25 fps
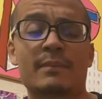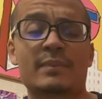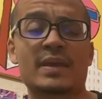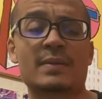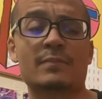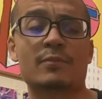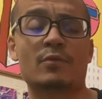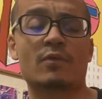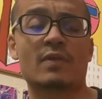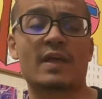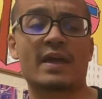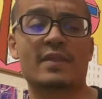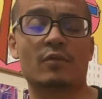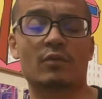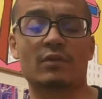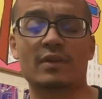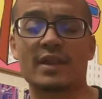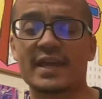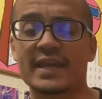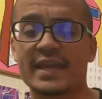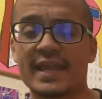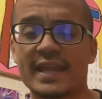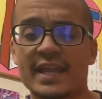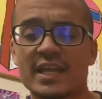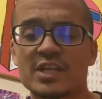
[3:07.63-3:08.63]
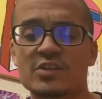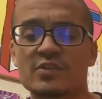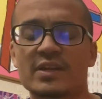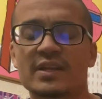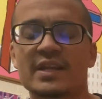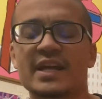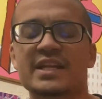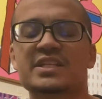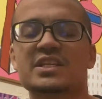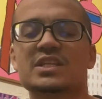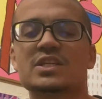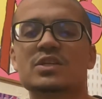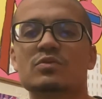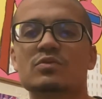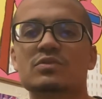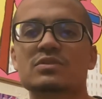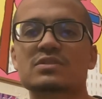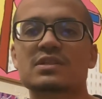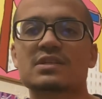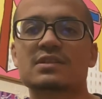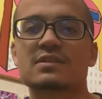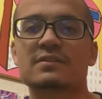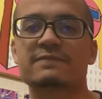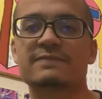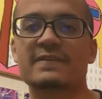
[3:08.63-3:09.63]
of people that don't like Andre like to use
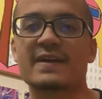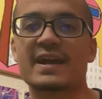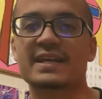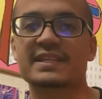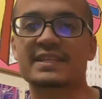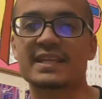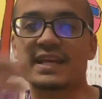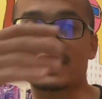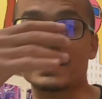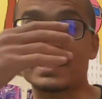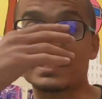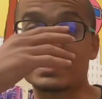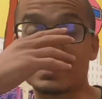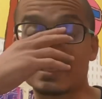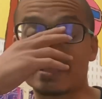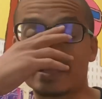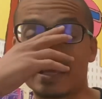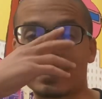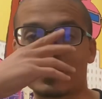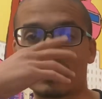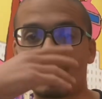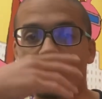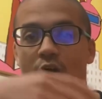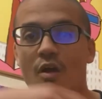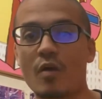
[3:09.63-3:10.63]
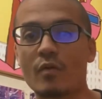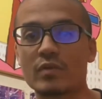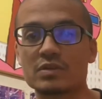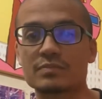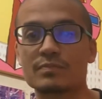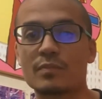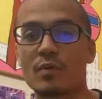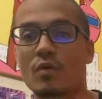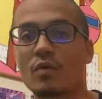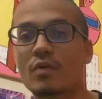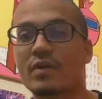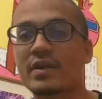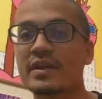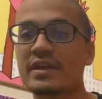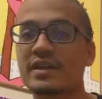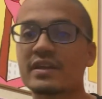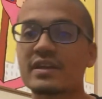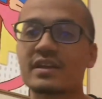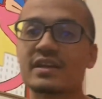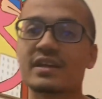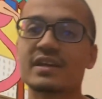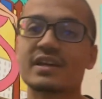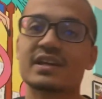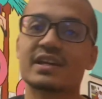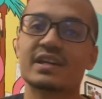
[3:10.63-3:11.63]
the fact that he said that Lara was boring
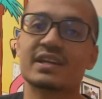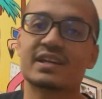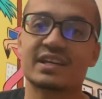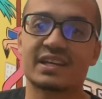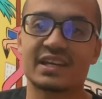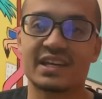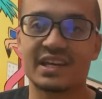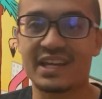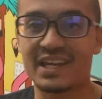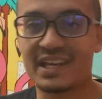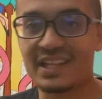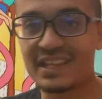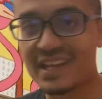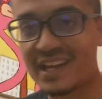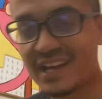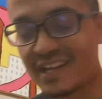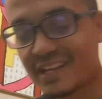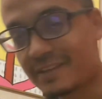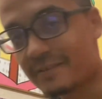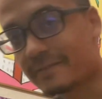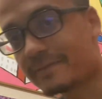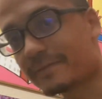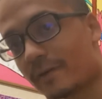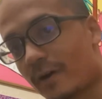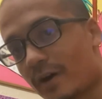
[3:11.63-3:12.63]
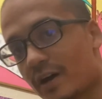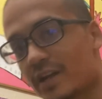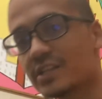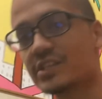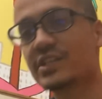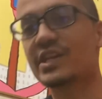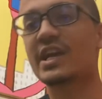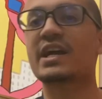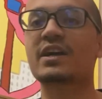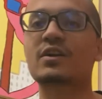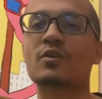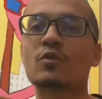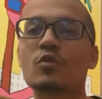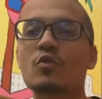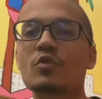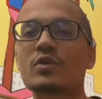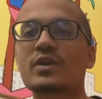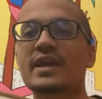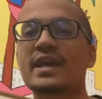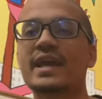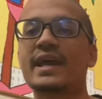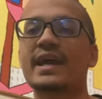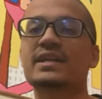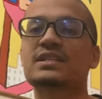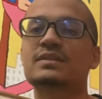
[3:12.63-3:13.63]
and that he fought Jack
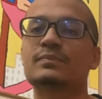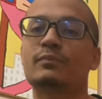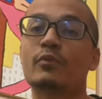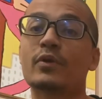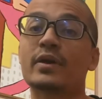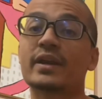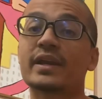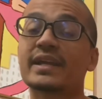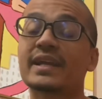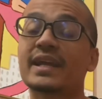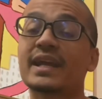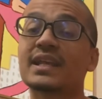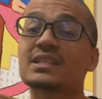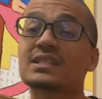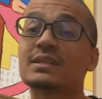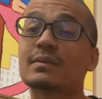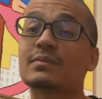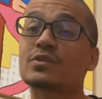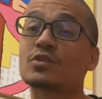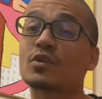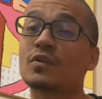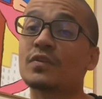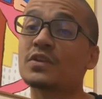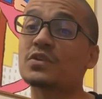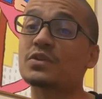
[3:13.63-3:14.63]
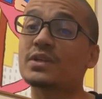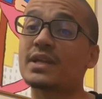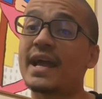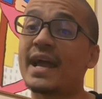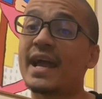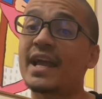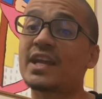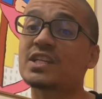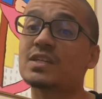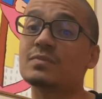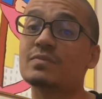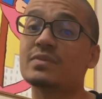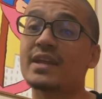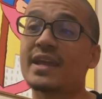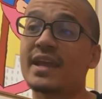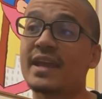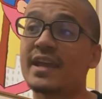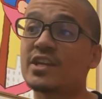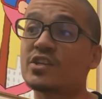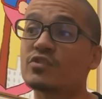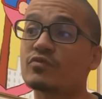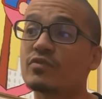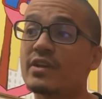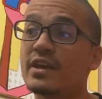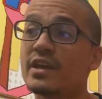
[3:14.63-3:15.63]
Culcay as a point against him. So this would actually be
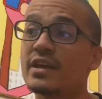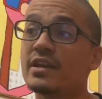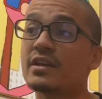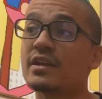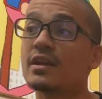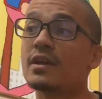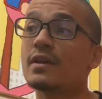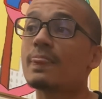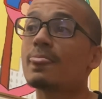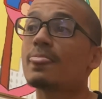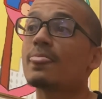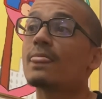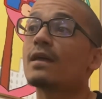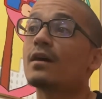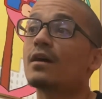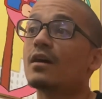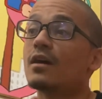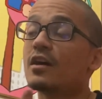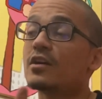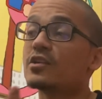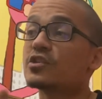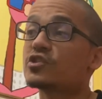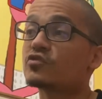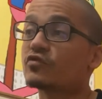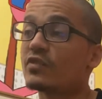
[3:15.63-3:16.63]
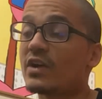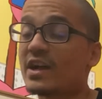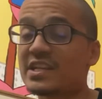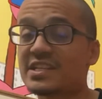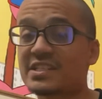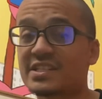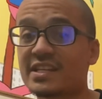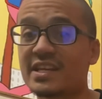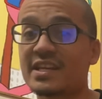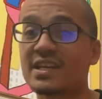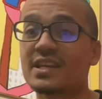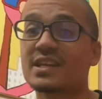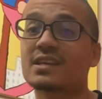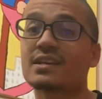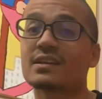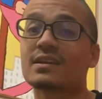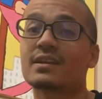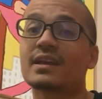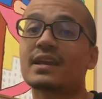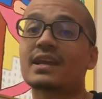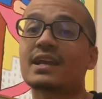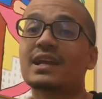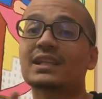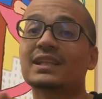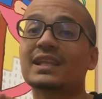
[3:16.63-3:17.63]
Andre addressing
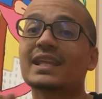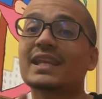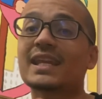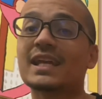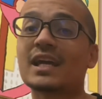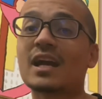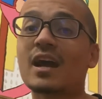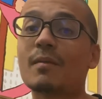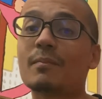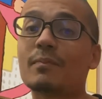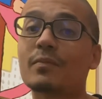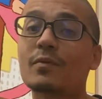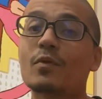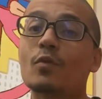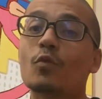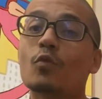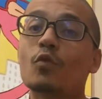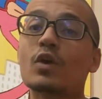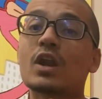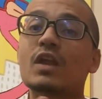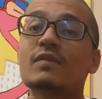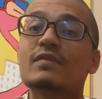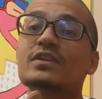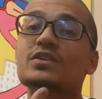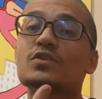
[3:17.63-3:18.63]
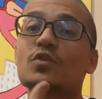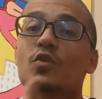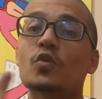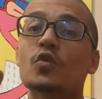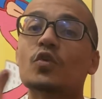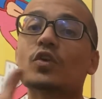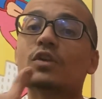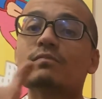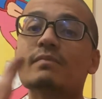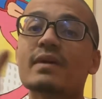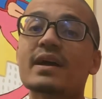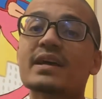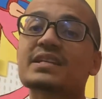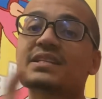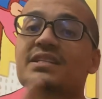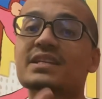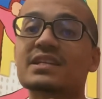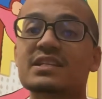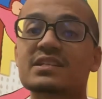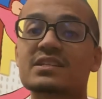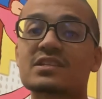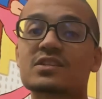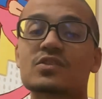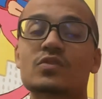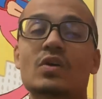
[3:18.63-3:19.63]
and cleaning up one of his old
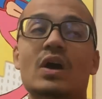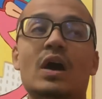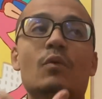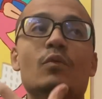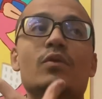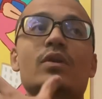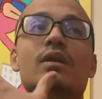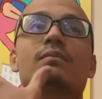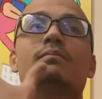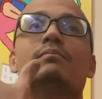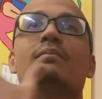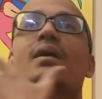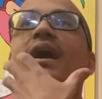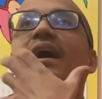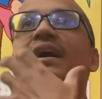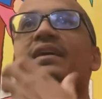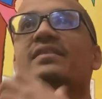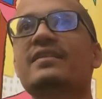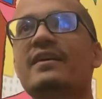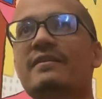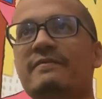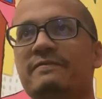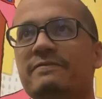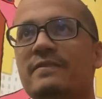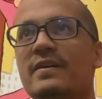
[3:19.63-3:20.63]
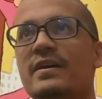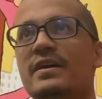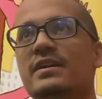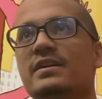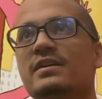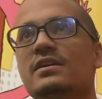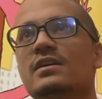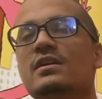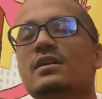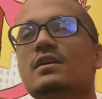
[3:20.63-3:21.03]
messes. So I wouldn't mind that fight.